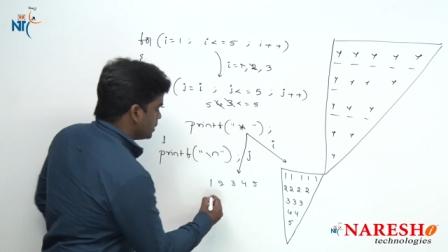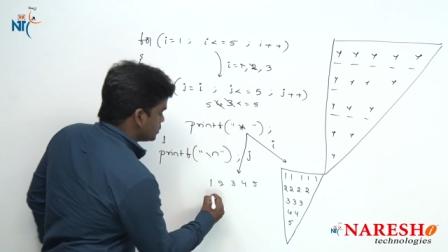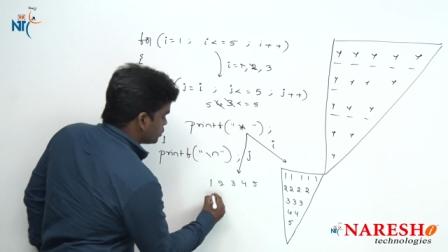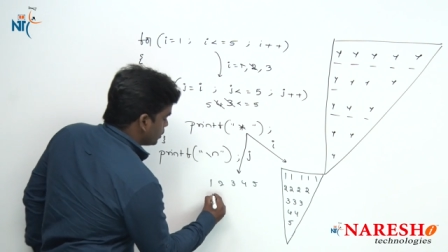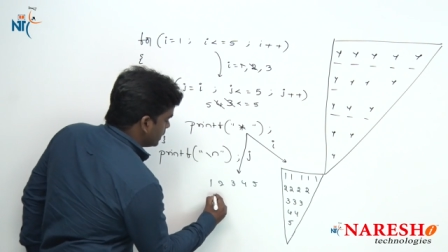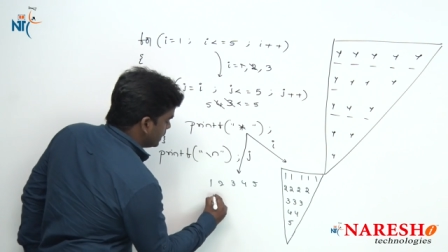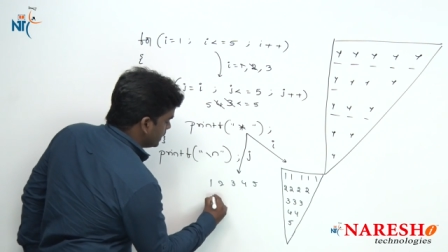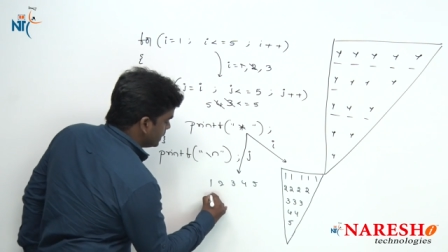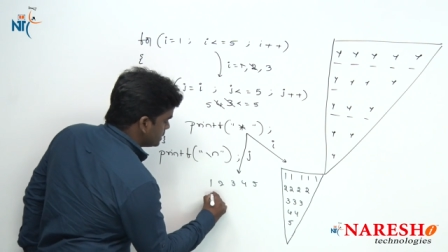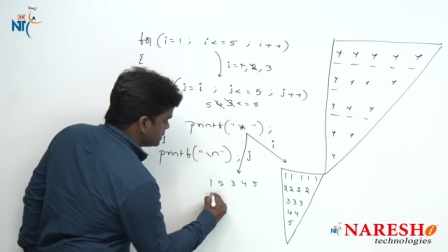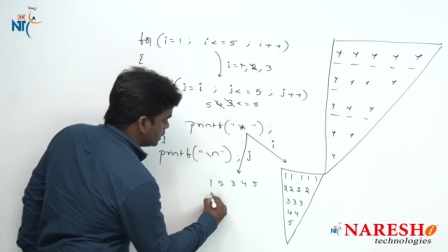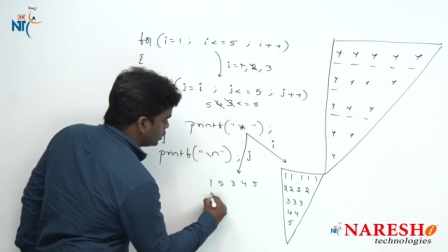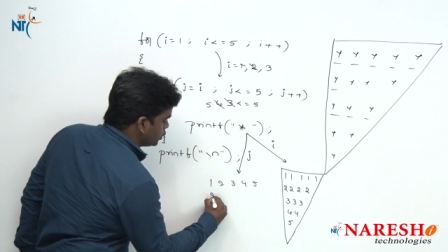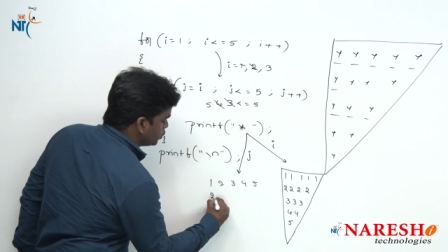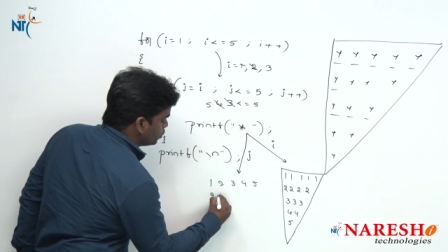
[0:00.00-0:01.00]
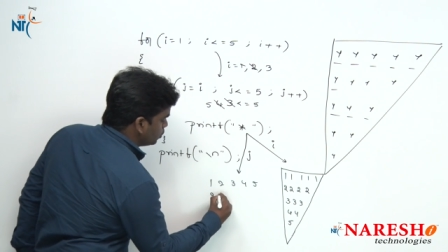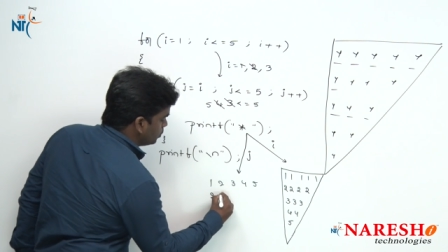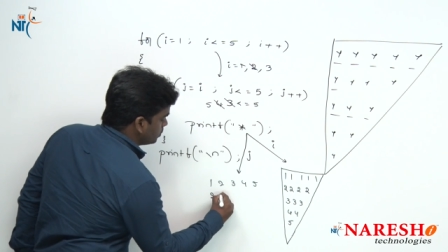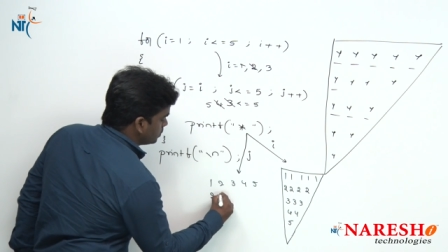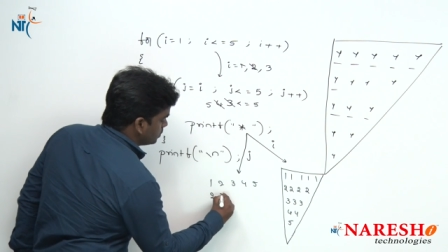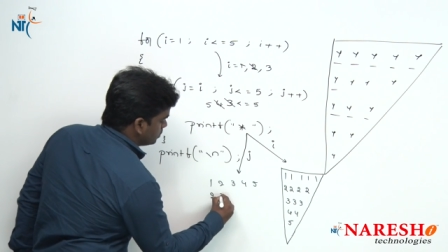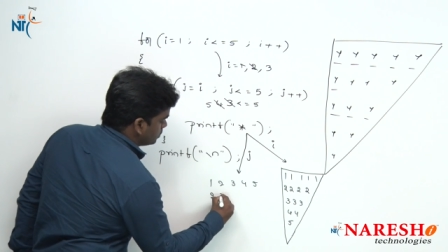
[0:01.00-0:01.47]
So, here it is a 2,
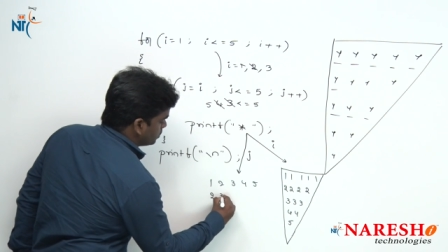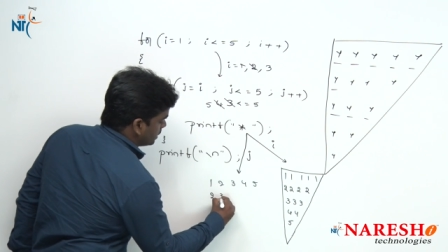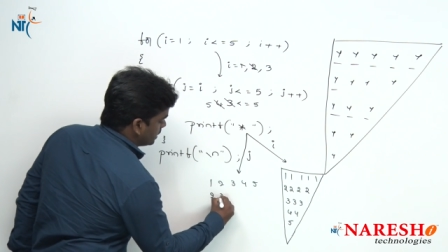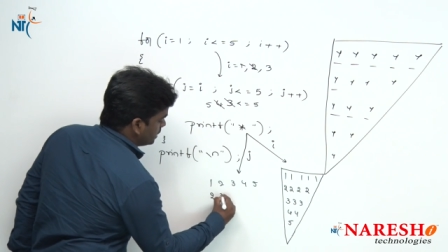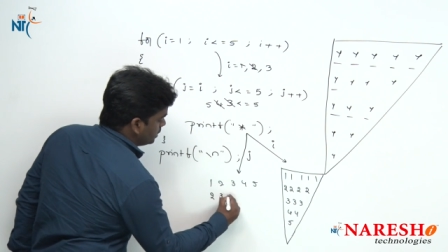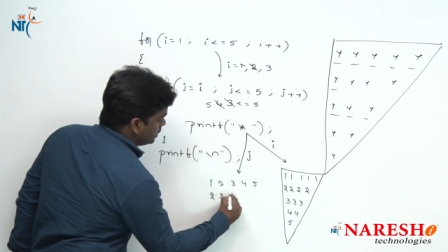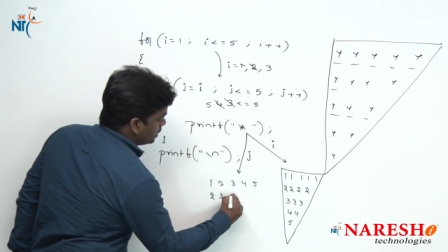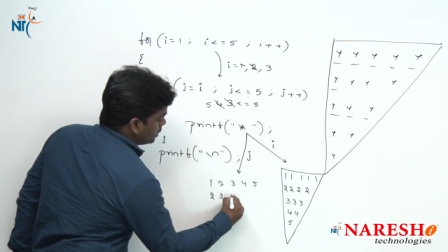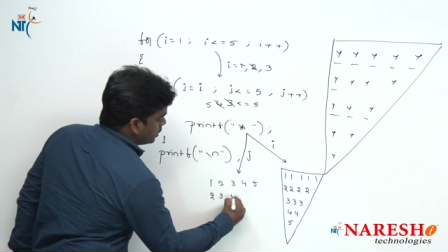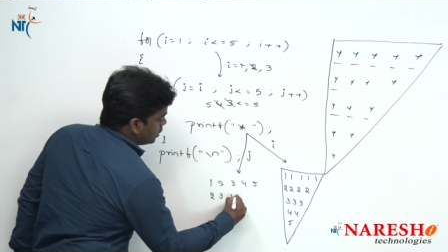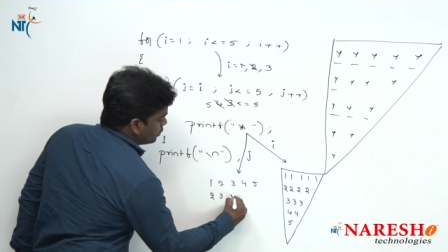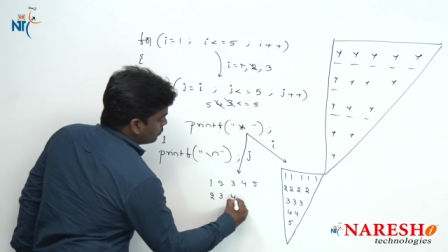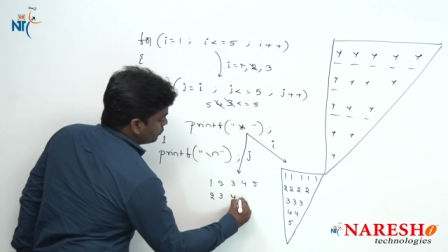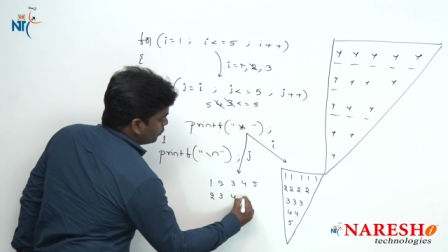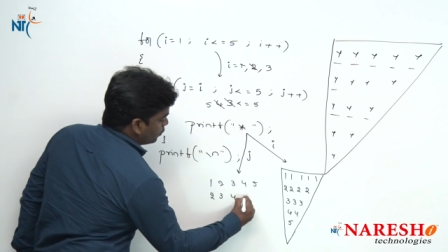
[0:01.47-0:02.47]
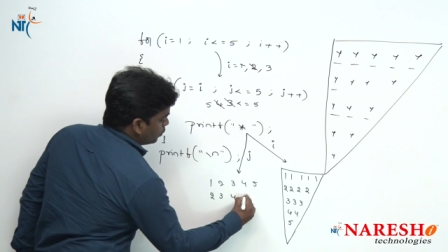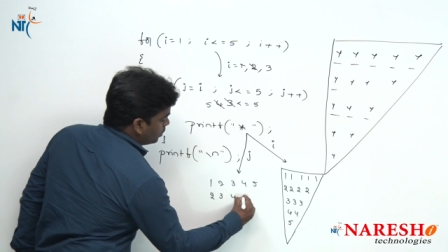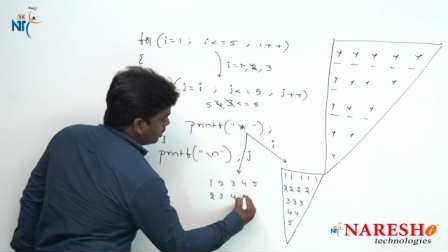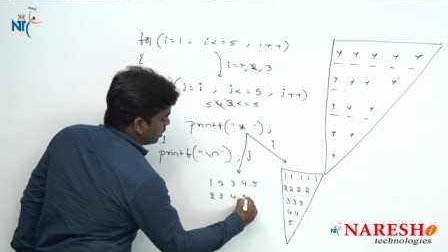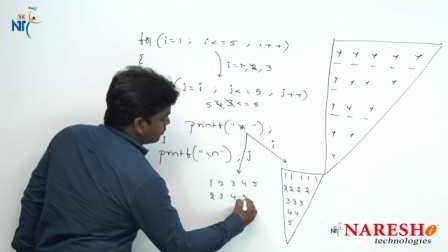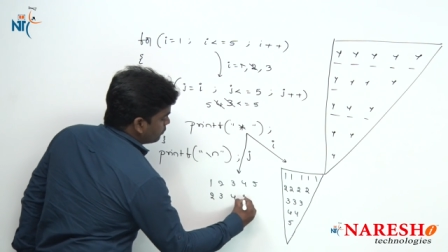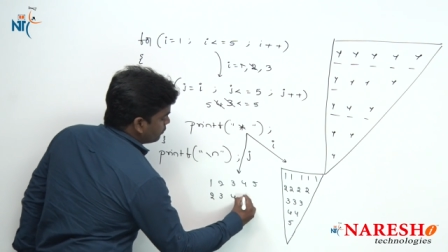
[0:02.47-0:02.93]
3,
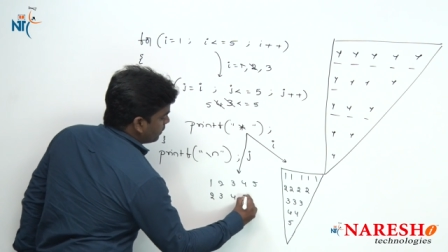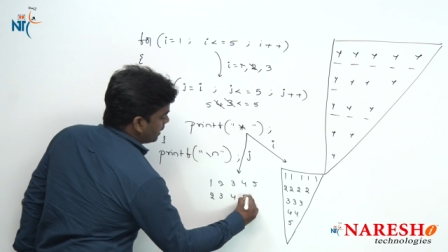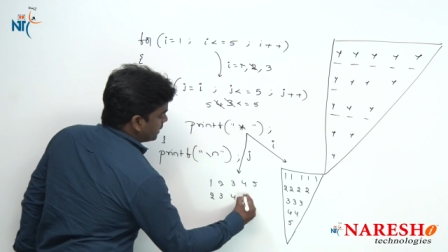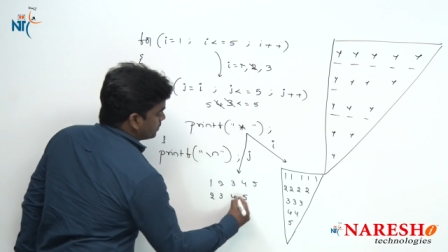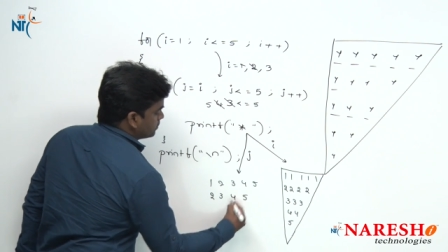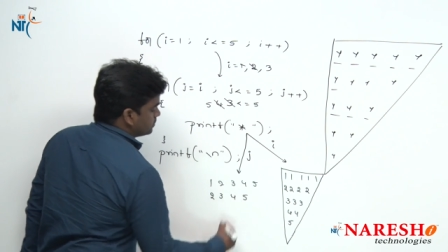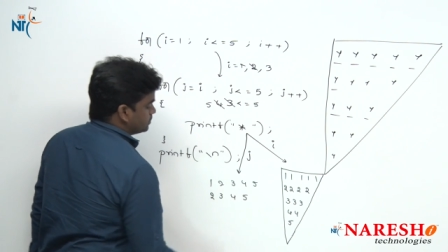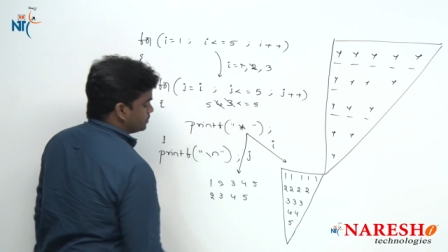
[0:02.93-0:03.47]
4, 5.